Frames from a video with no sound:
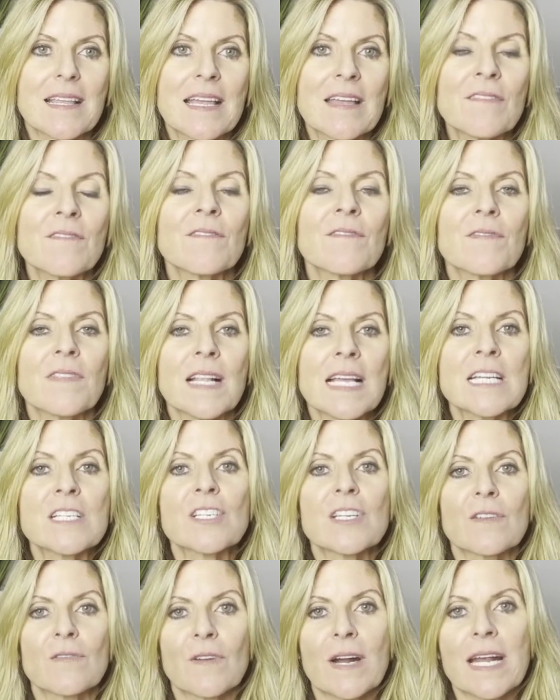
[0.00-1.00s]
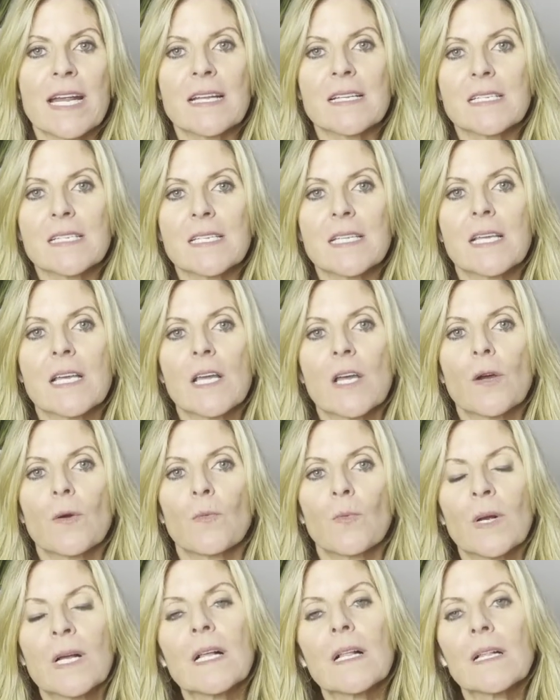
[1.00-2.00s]
inflation rate
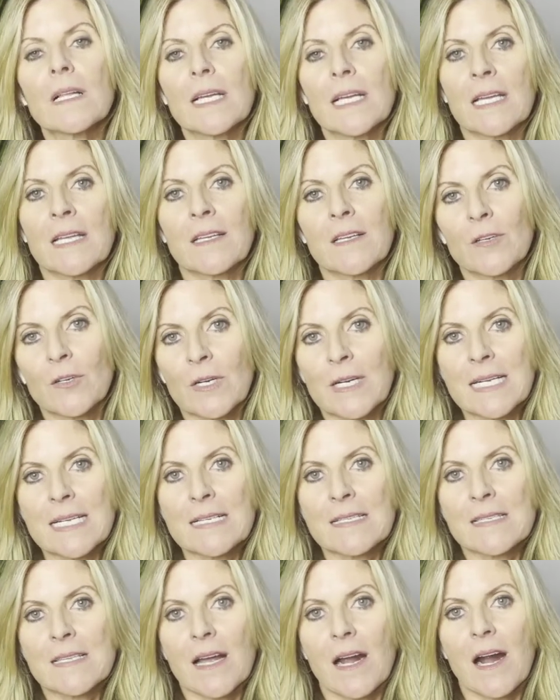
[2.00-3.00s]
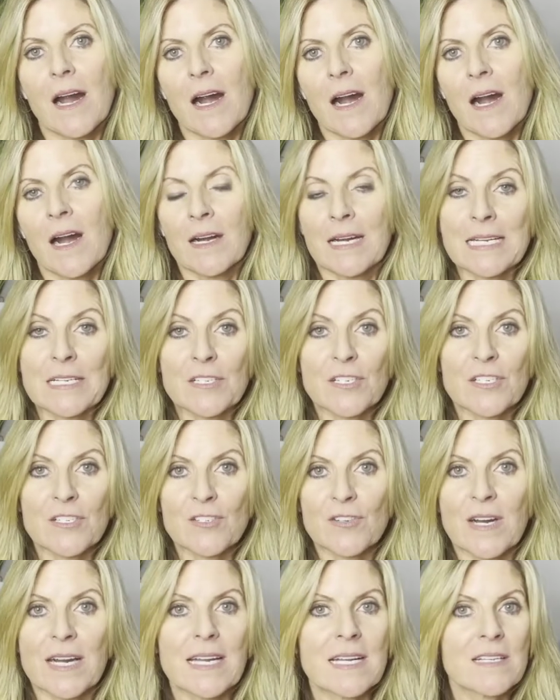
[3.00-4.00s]
will increase our
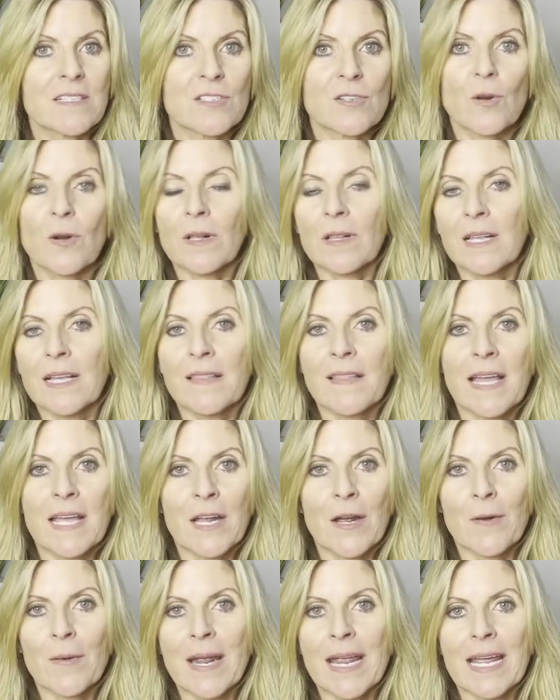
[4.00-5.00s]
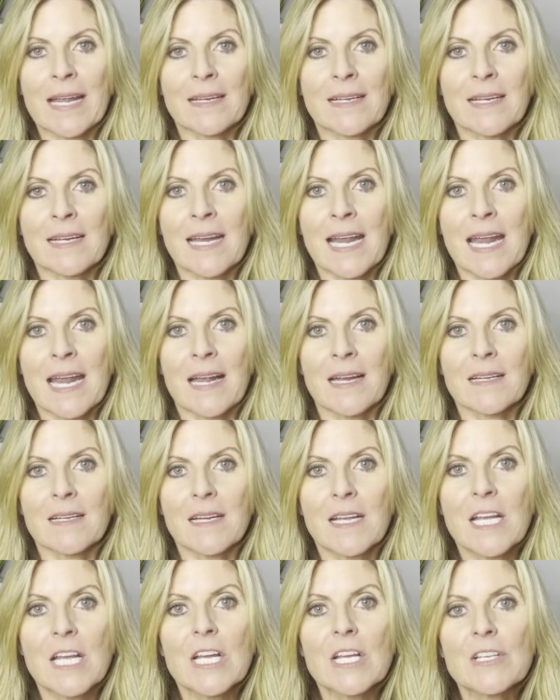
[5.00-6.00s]
interest rate. Historically, they go hand in hand.
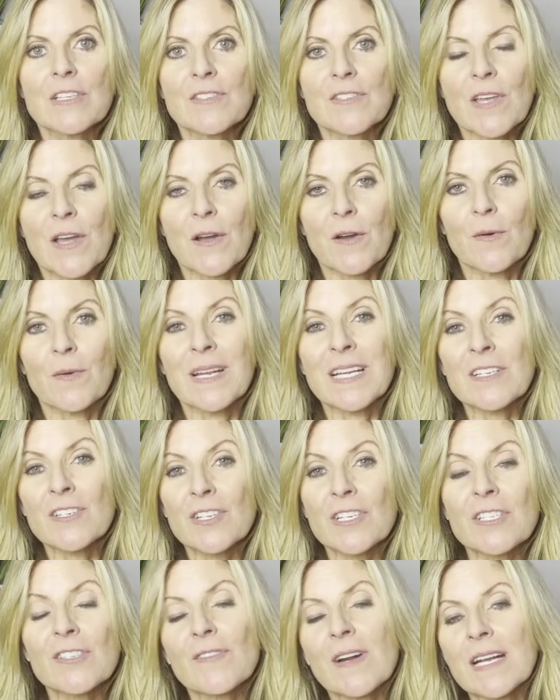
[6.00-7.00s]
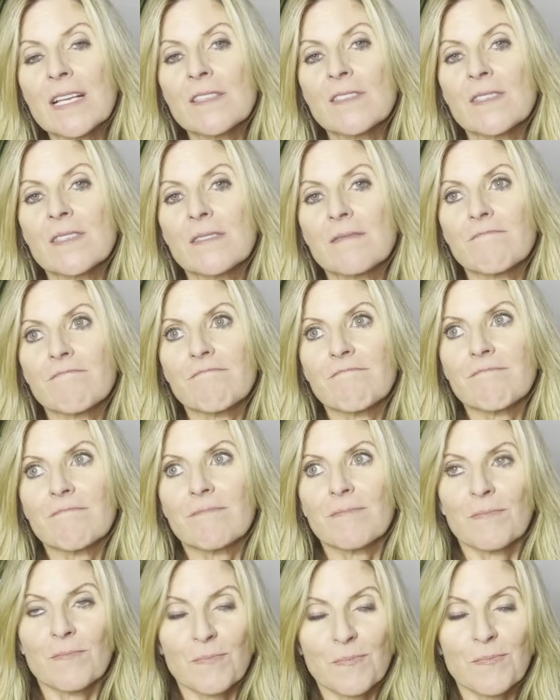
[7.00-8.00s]
So interest rates
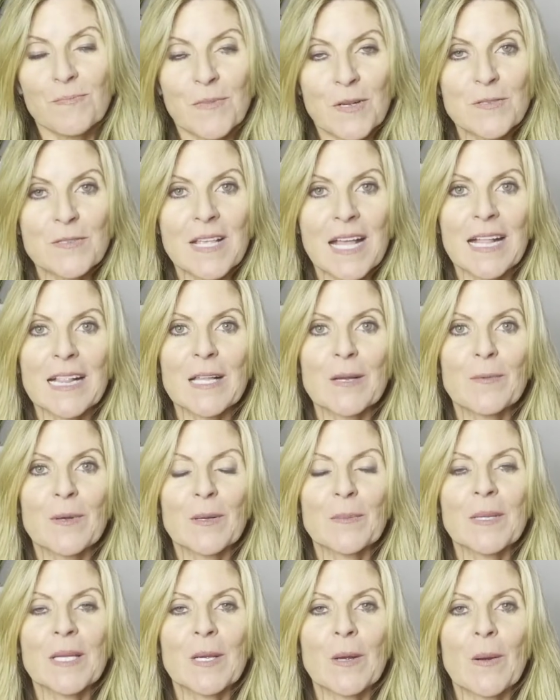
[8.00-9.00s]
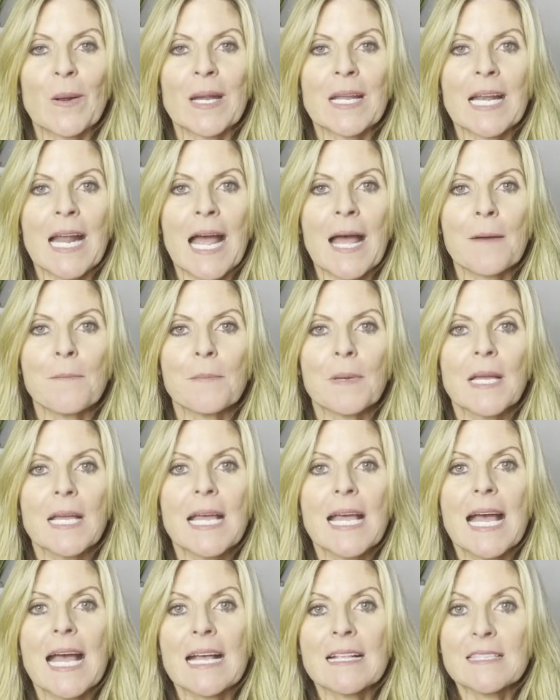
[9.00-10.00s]
most likely will be going up
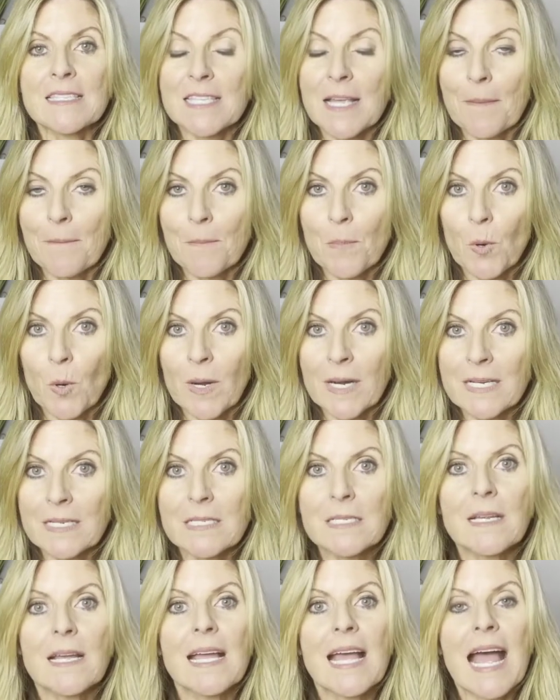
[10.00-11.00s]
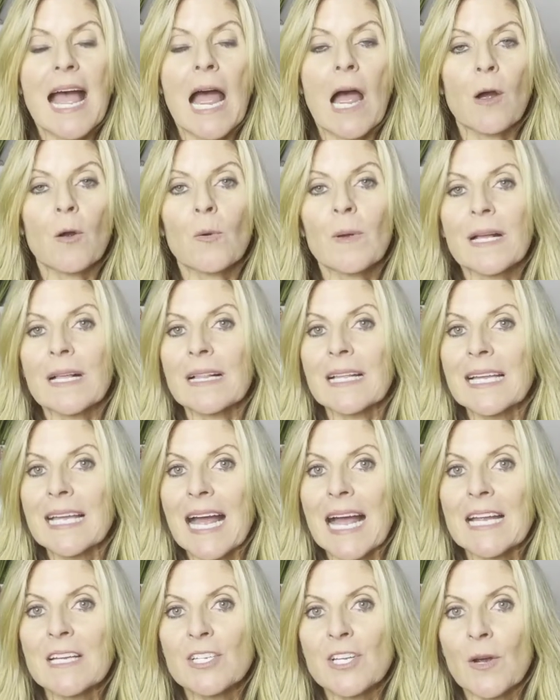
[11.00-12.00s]
at some point. How quickly,
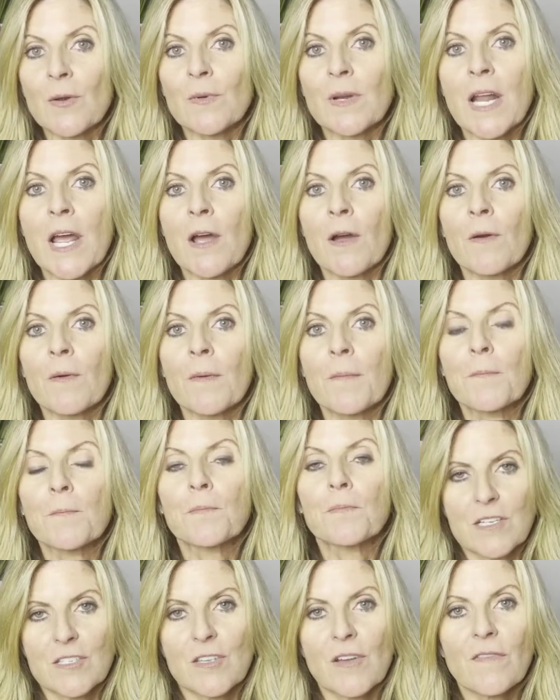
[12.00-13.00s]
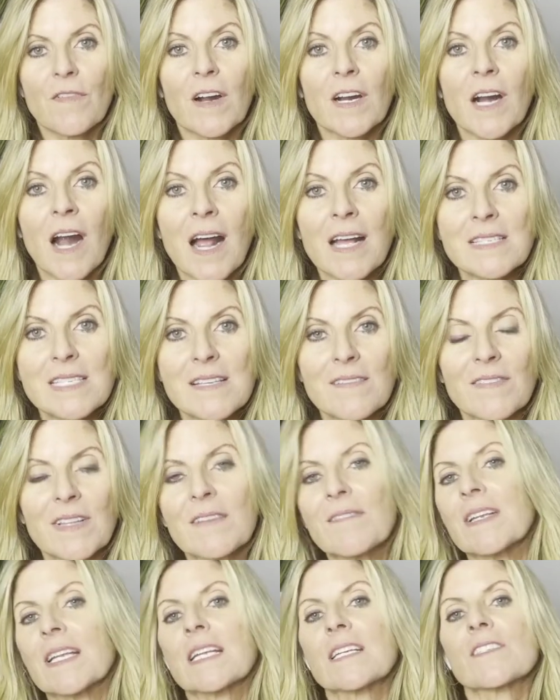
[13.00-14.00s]
I don't know. So if our cost of
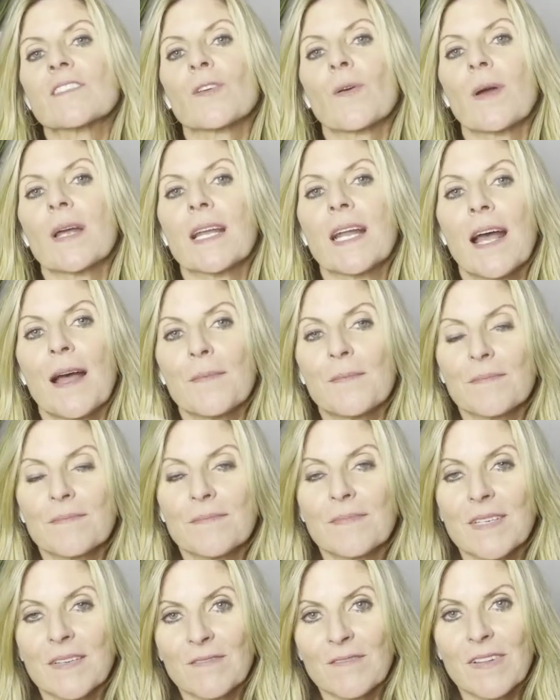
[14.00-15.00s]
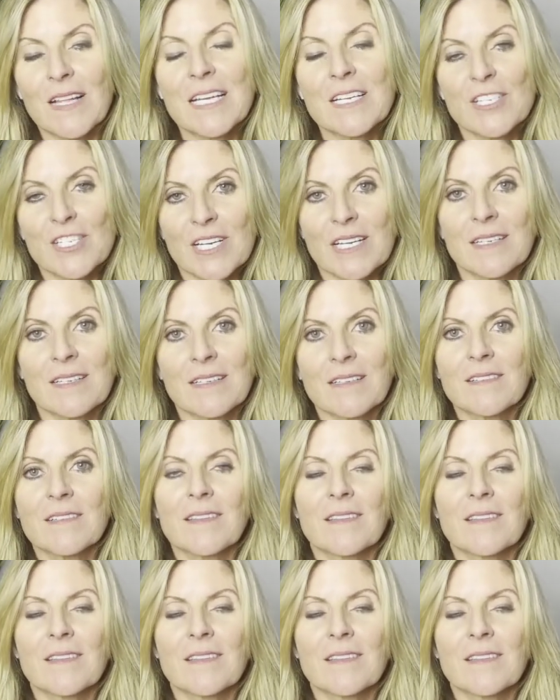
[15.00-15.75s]
living is going up, inflation